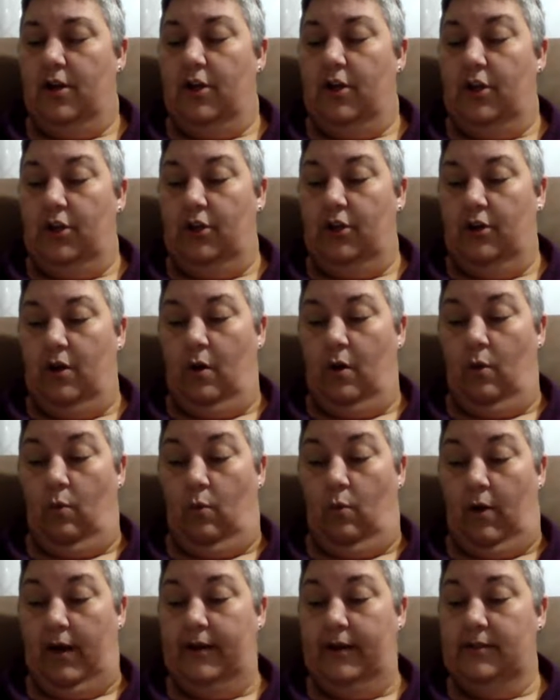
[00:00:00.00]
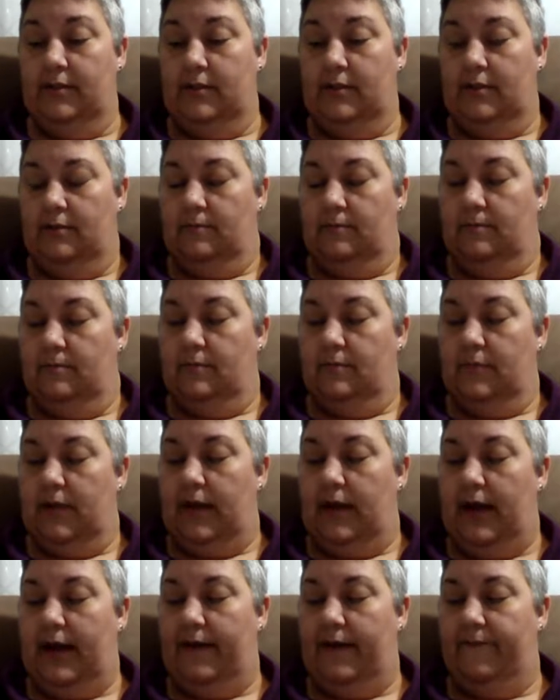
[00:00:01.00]
You know what?
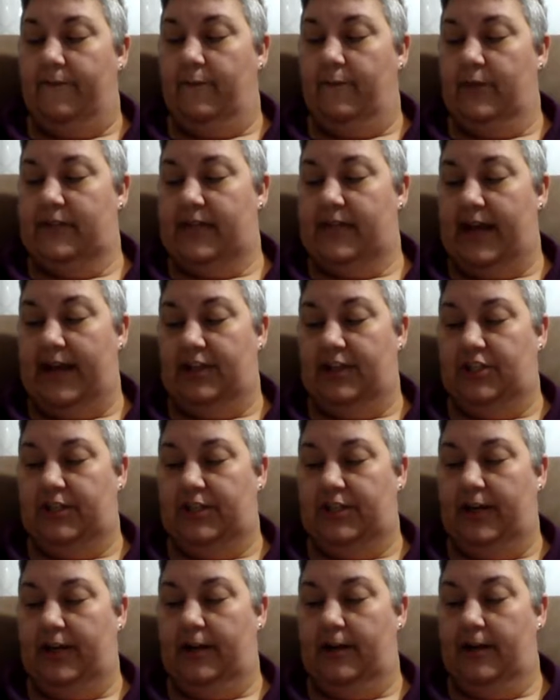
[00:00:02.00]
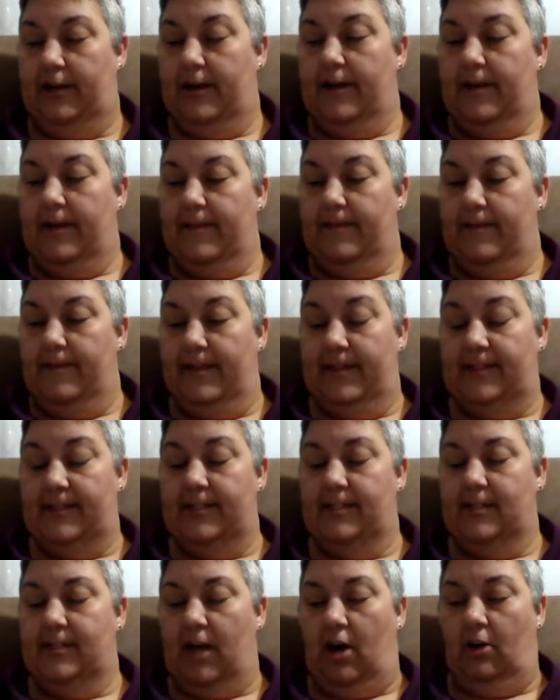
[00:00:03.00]
I was agitated. This
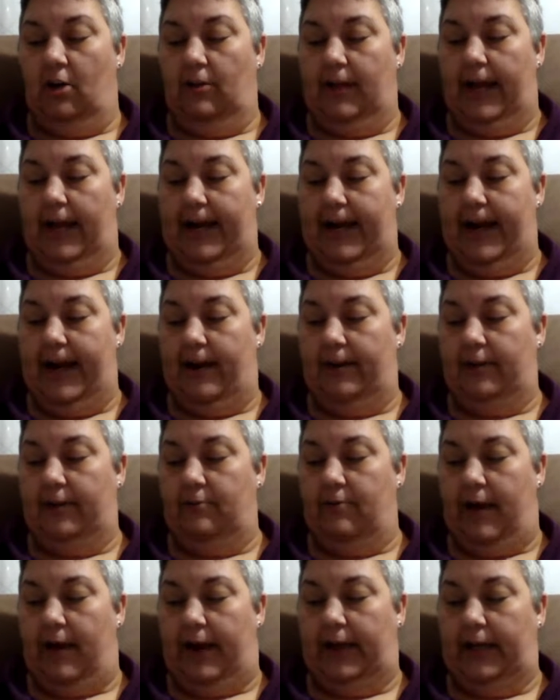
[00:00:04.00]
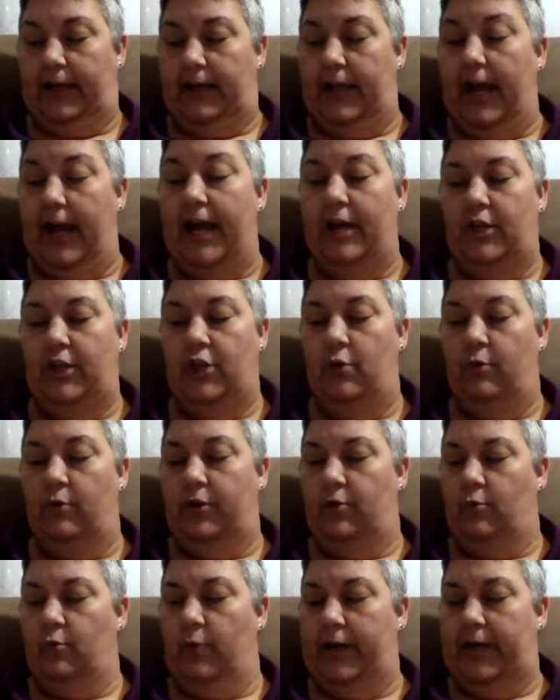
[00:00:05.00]
is all laid out in writing, and you
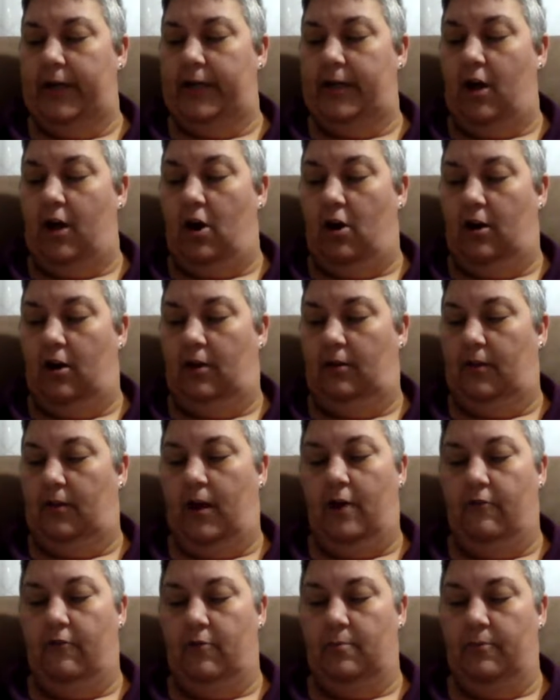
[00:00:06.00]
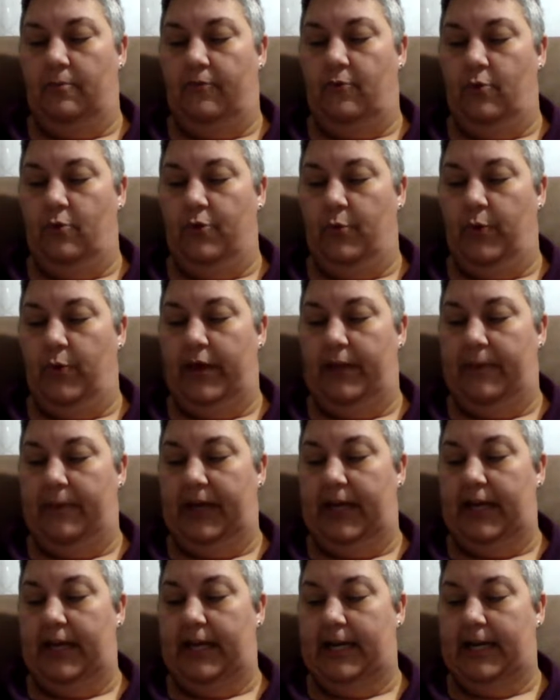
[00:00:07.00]
can read it all over before we
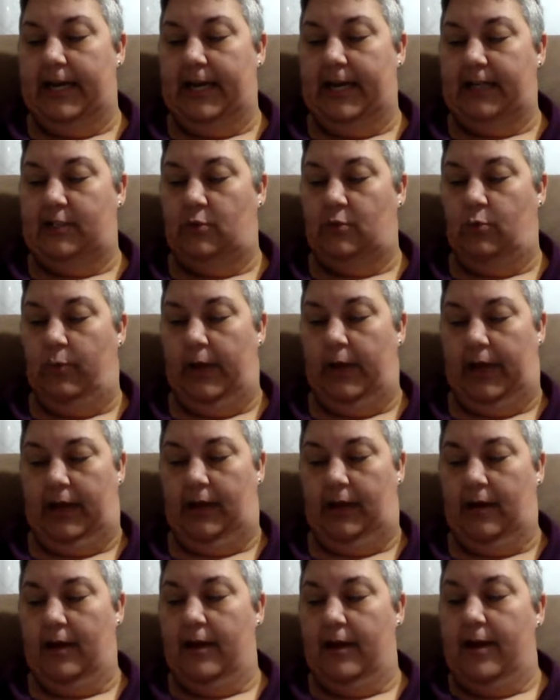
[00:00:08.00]
begin next week.